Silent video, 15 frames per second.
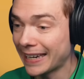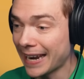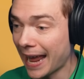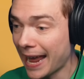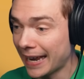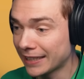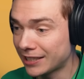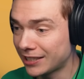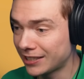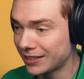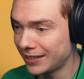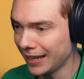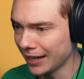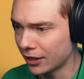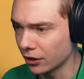can add
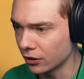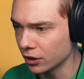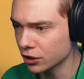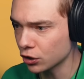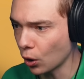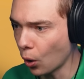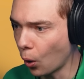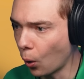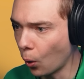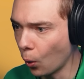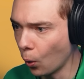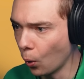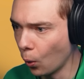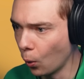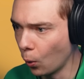stickers.
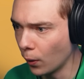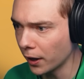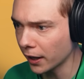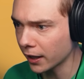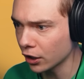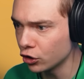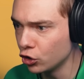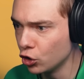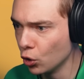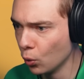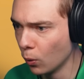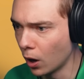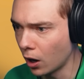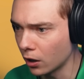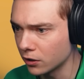Oh, and I got new
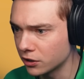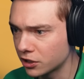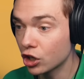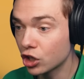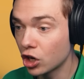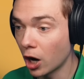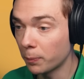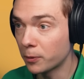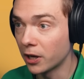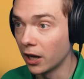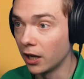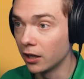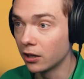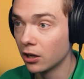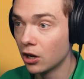ones. A
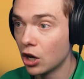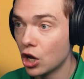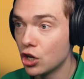cupcake.